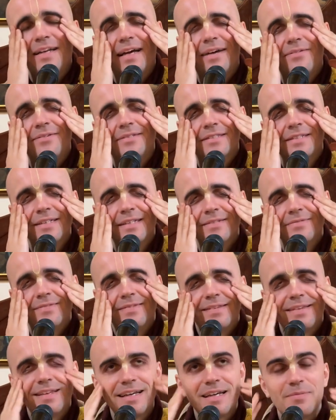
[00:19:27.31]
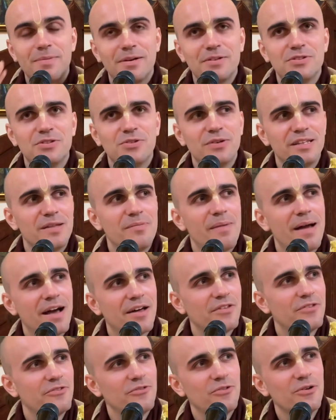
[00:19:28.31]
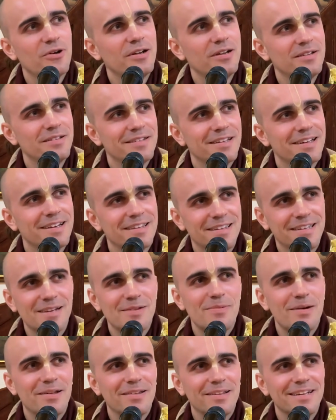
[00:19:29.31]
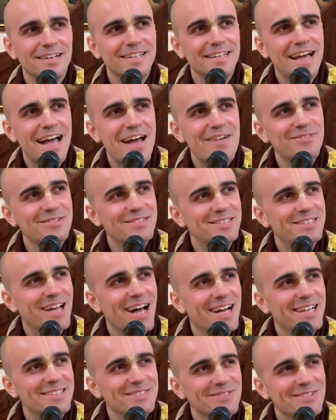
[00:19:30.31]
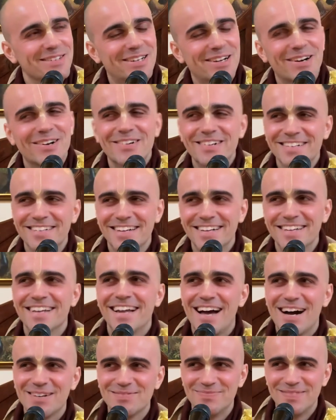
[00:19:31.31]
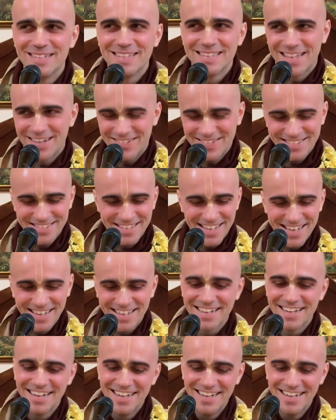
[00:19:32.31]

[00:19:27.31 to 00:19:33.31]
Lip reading: I was gonna think about doing the math for it and think about an average size of a coconut and how big that would take.